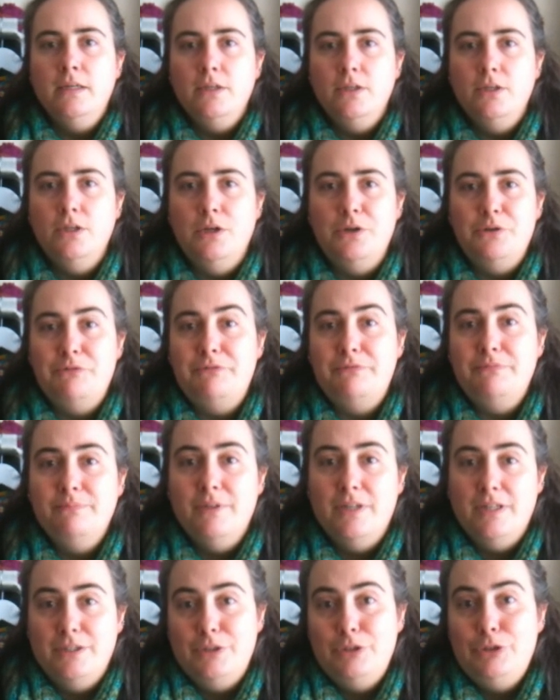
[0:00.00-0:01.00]
you know,
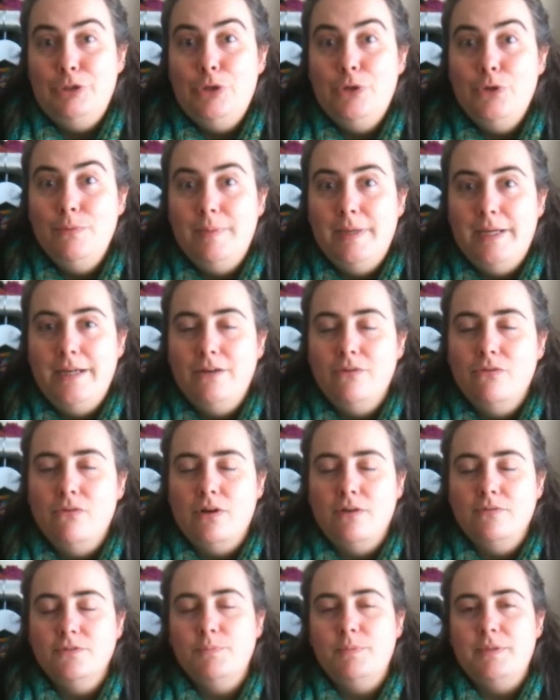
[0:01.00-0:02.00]
newbie
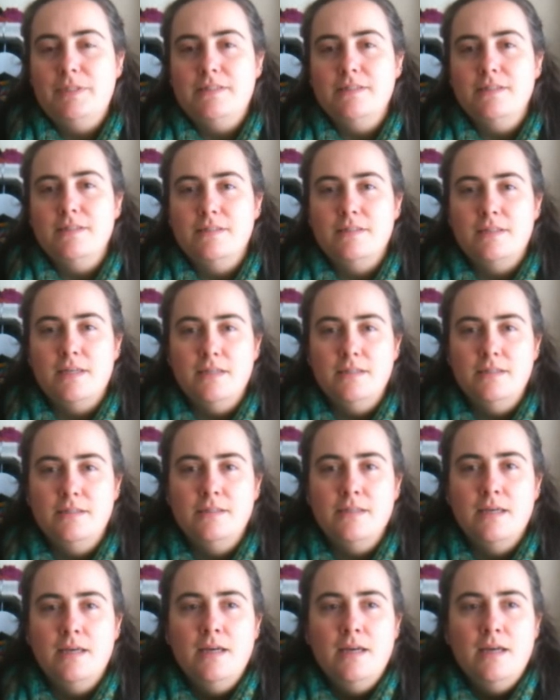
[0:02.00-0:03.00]
craft
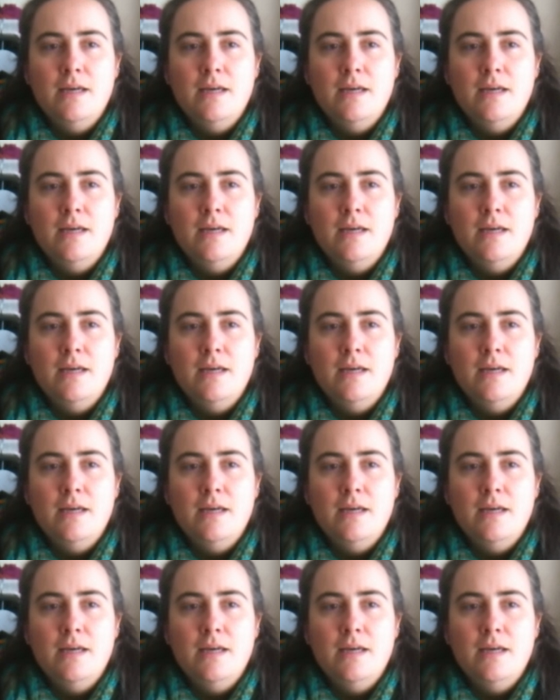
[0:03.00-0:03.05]
businesses.